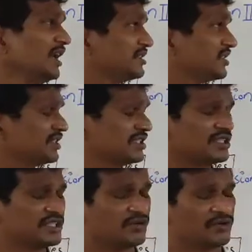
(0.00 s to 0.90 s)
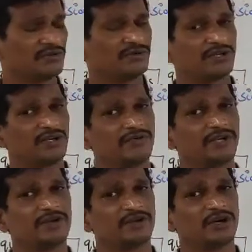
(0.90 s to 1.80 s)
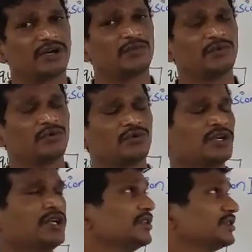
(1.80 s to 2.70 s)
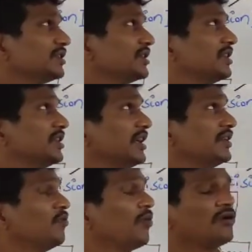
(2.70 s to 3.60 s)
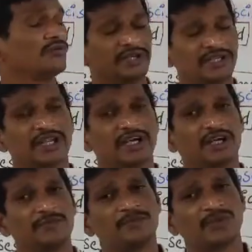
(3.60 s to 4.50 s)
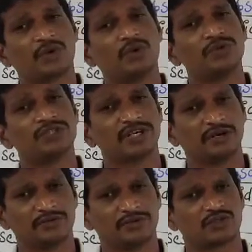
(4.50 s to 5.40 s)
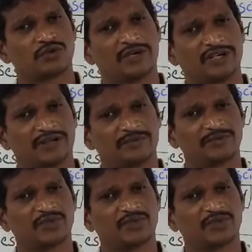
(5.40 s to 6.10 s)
And see, this is the one of the phytohormone, see, involved in the closing of the stomata.